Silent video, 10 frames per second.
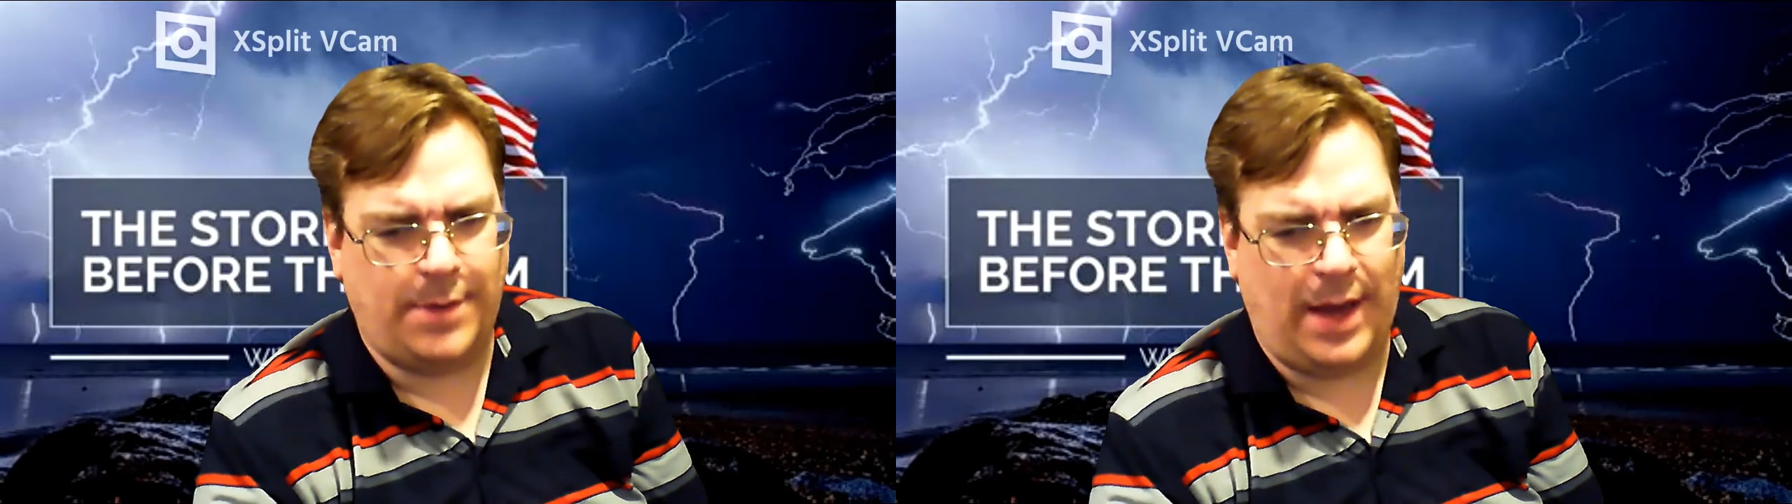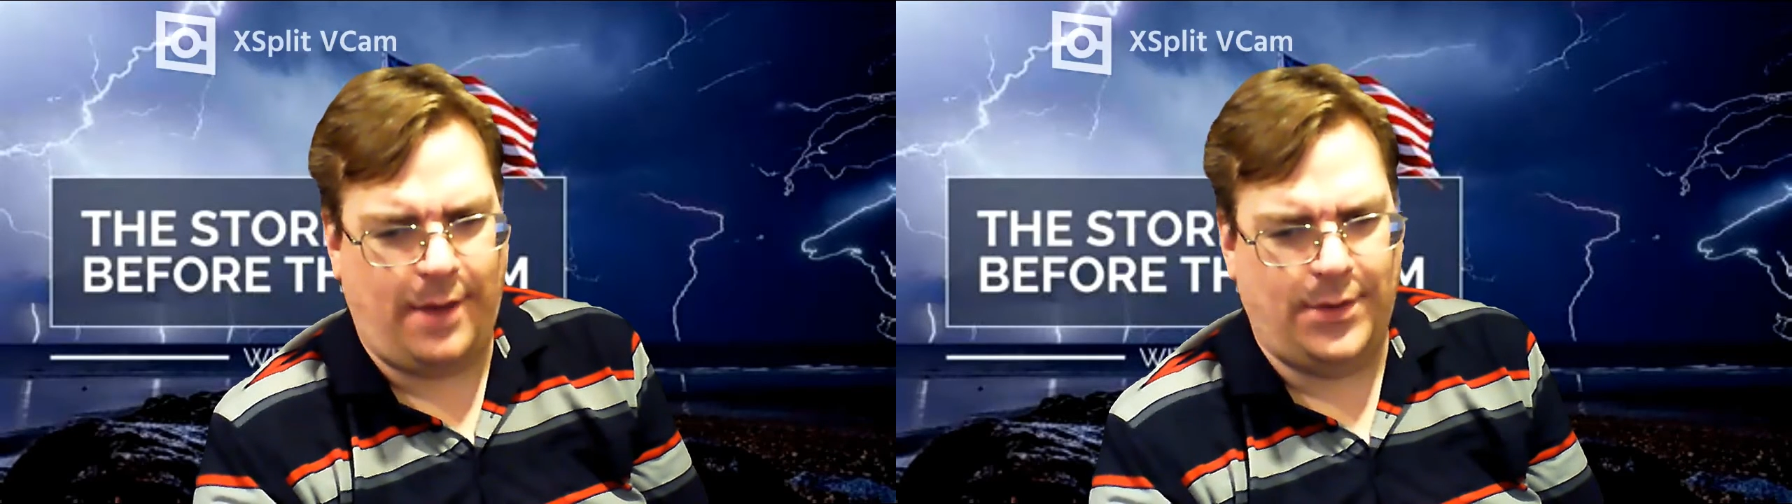
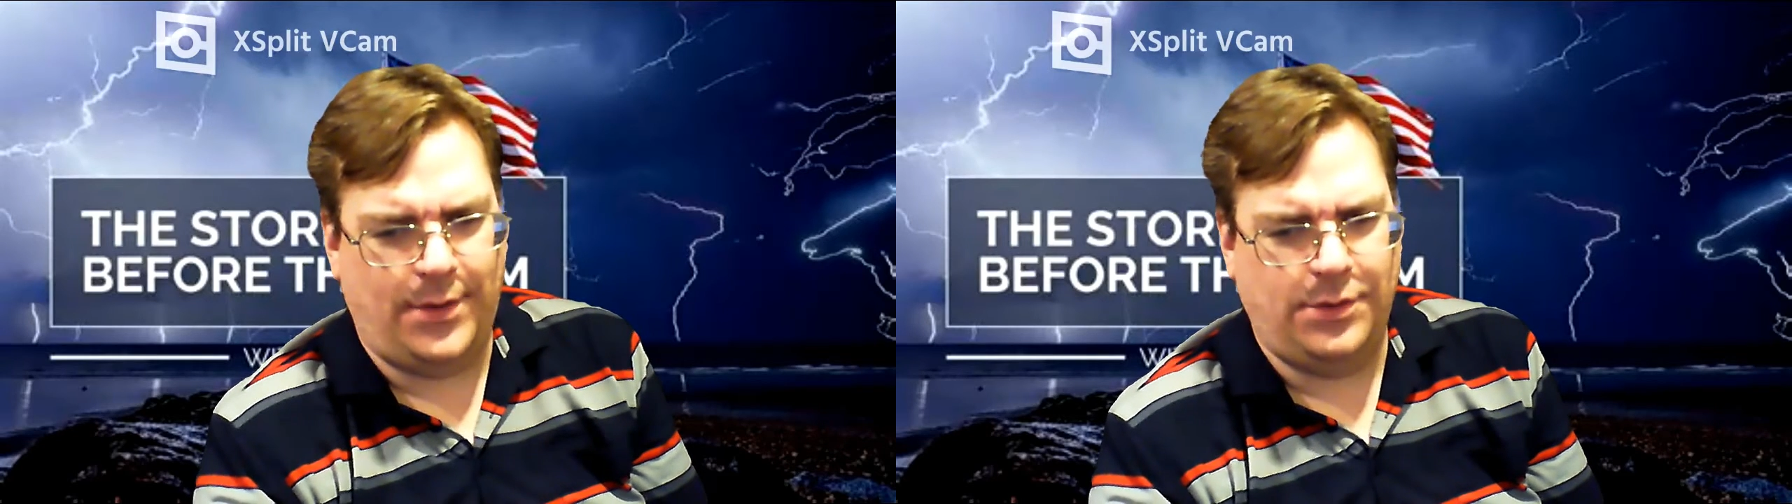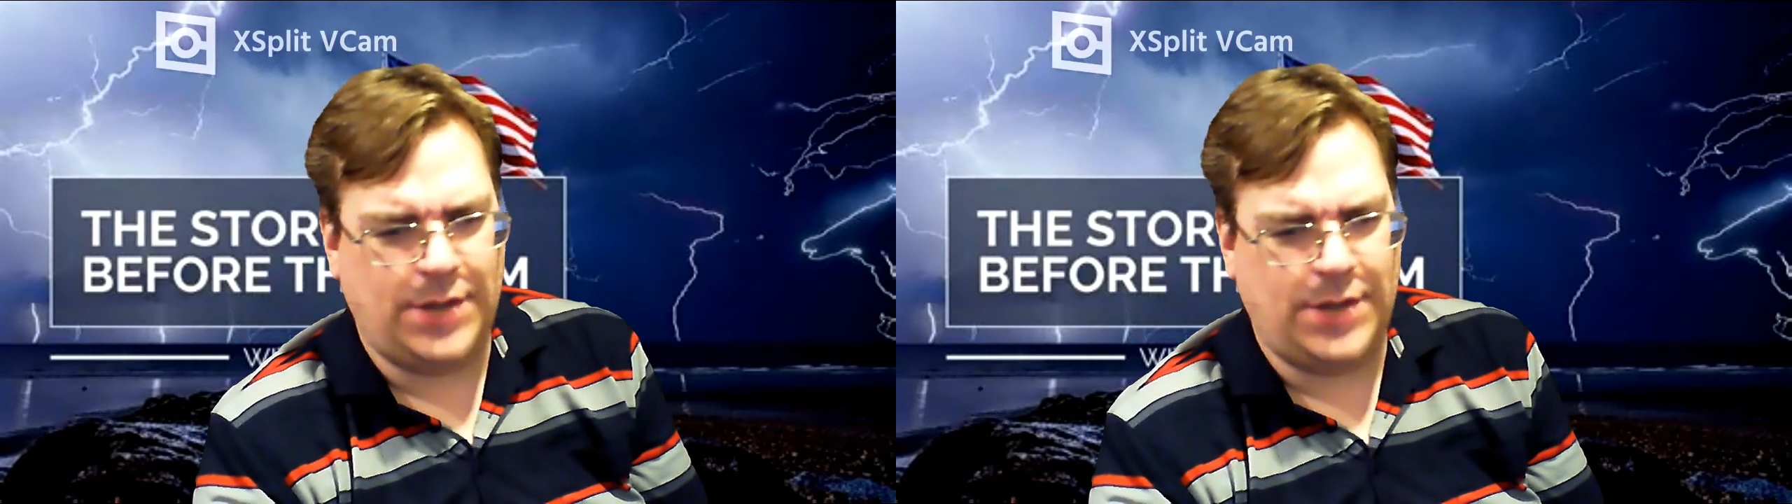how a
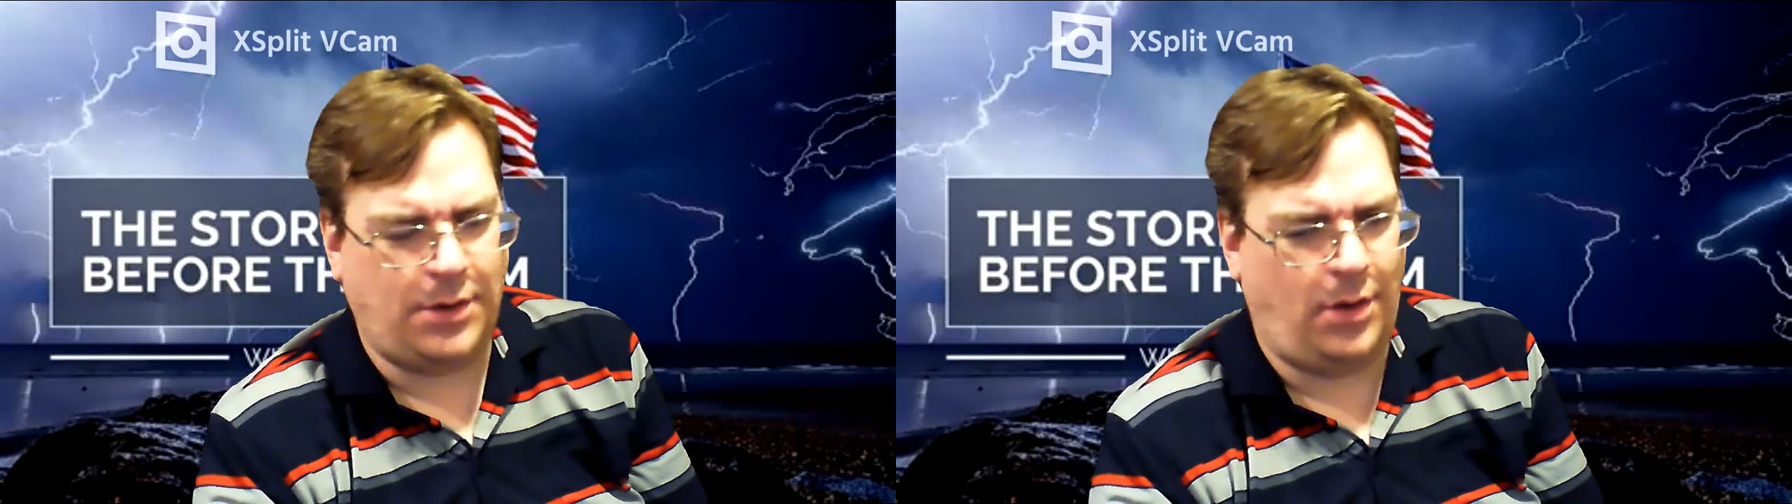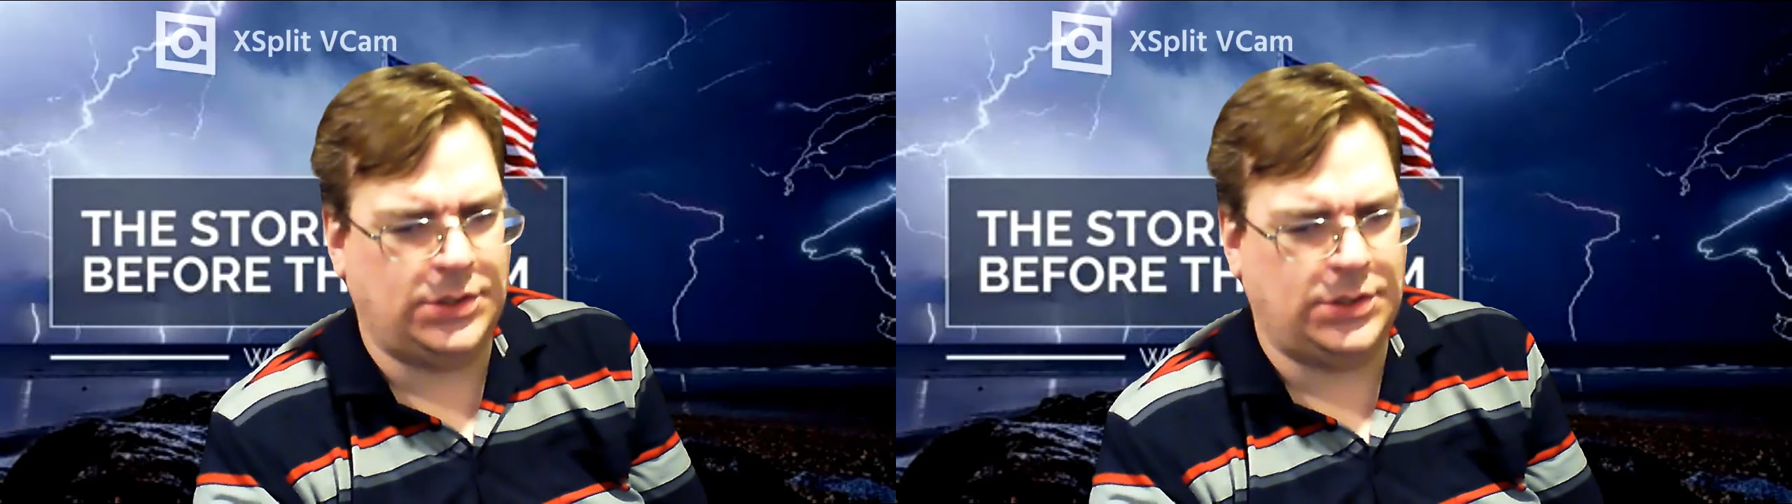new
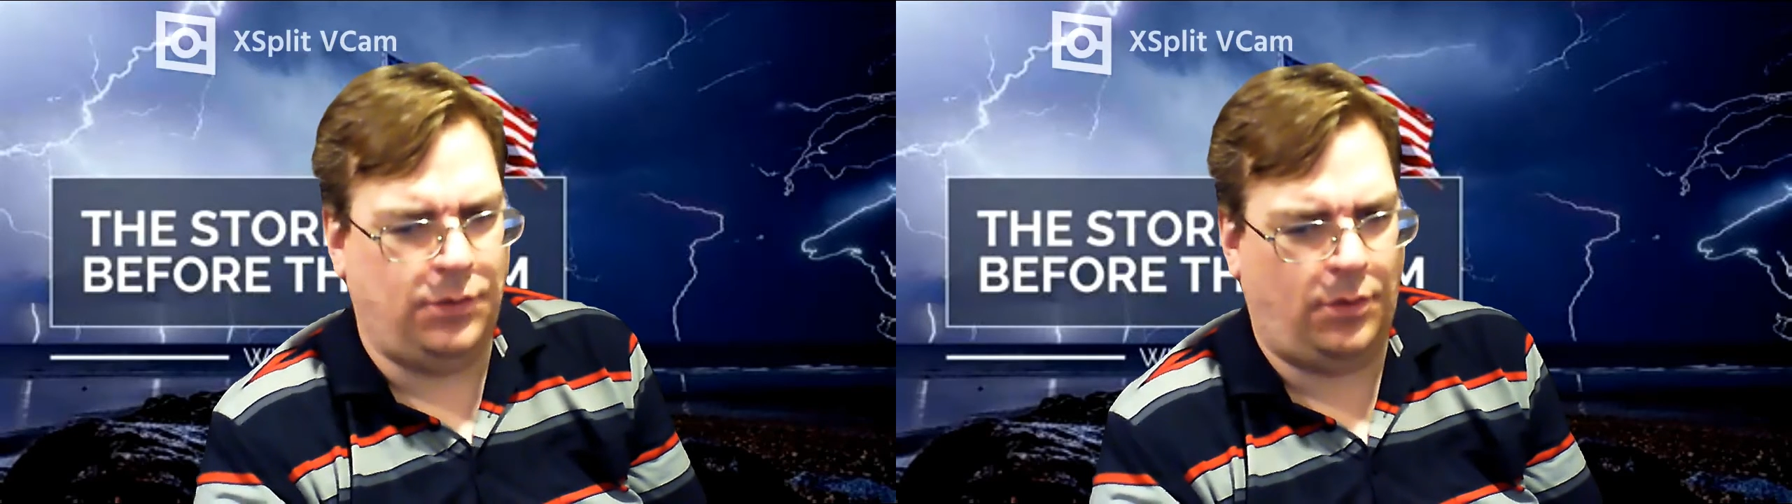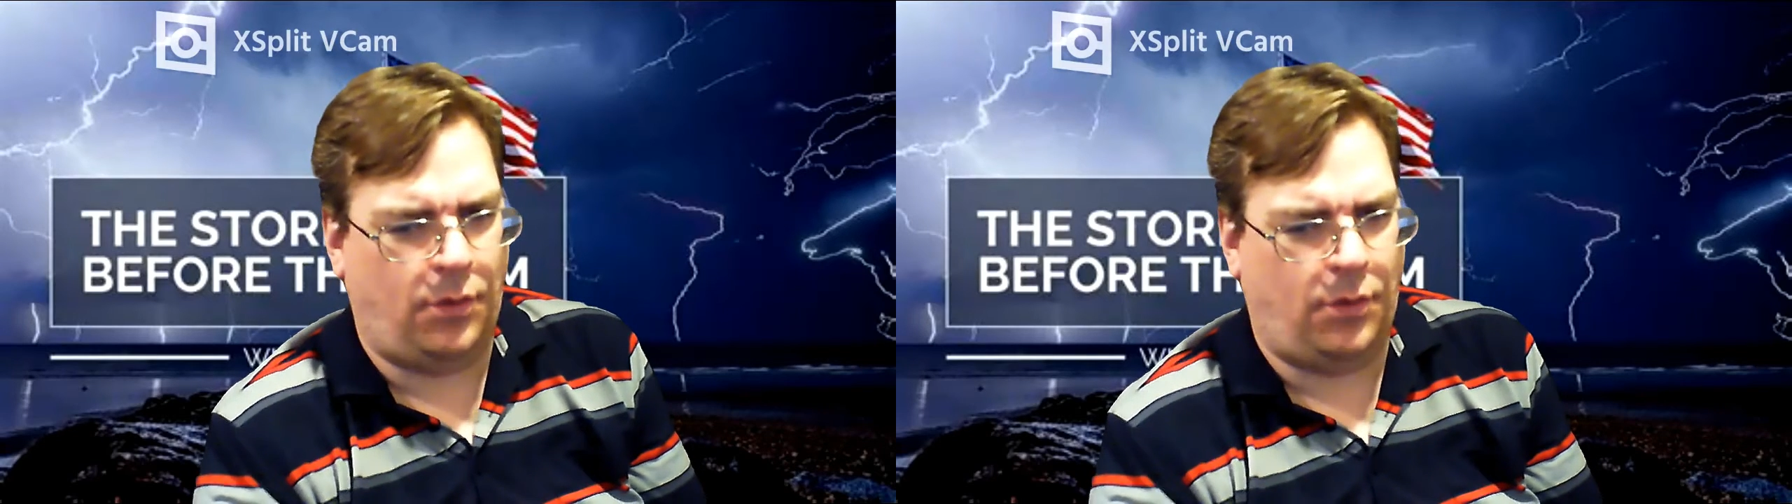technology will